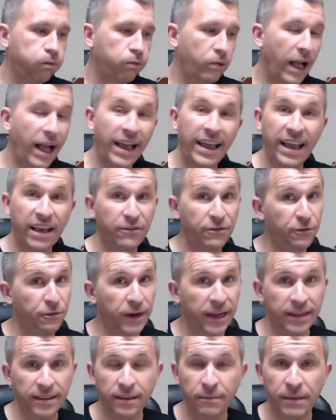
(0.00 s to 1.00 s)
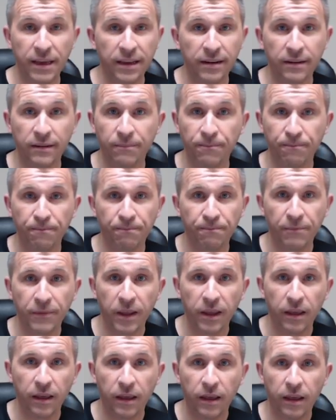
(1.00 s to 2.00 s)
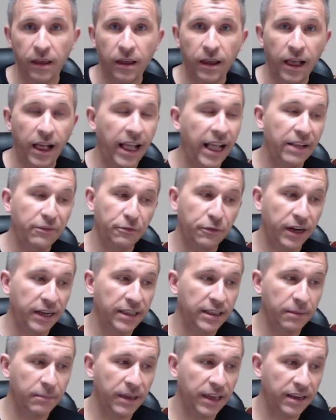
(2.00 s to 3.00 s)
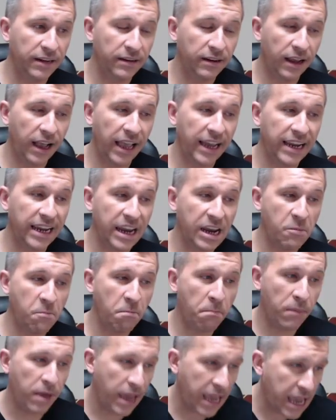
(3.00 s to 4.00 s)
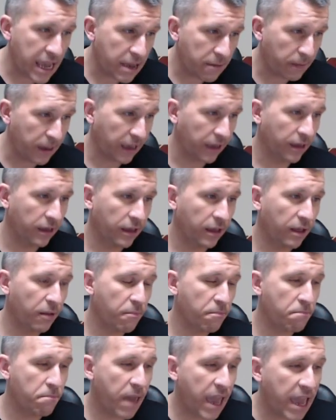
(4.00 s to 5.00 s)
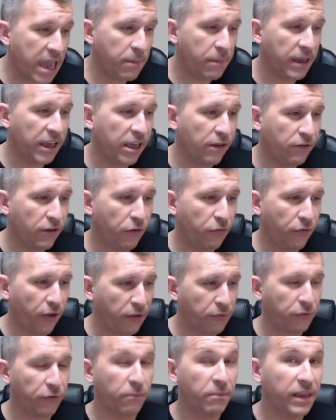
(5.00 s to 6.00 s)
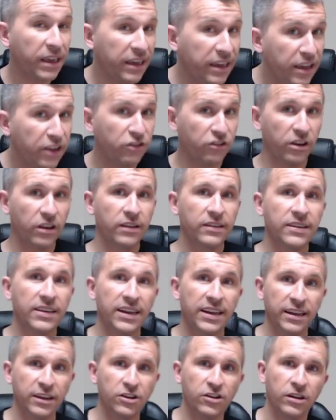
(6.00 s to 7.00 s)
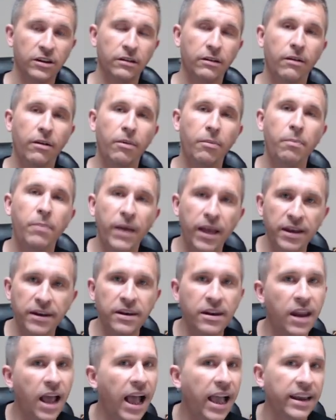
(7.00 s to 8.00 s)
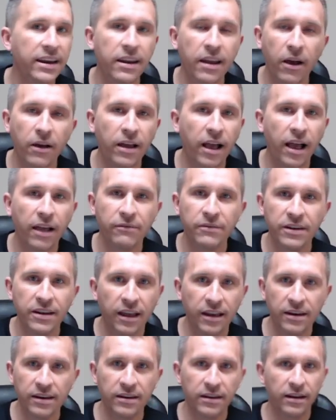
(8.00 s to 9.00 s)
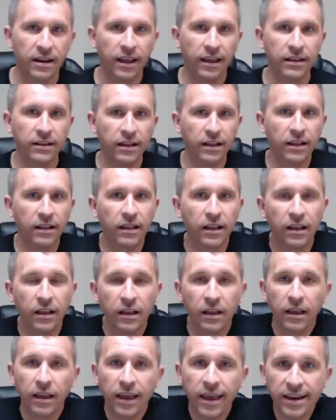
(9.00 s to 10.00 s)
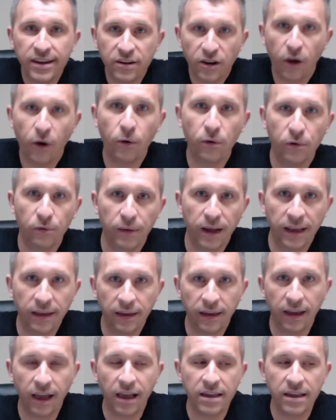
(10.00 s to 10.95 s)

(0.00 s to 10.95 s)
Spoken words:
I haven't ranked them yet. I can maybe give you a favorite from each selection, but I haven't done like a total ranking.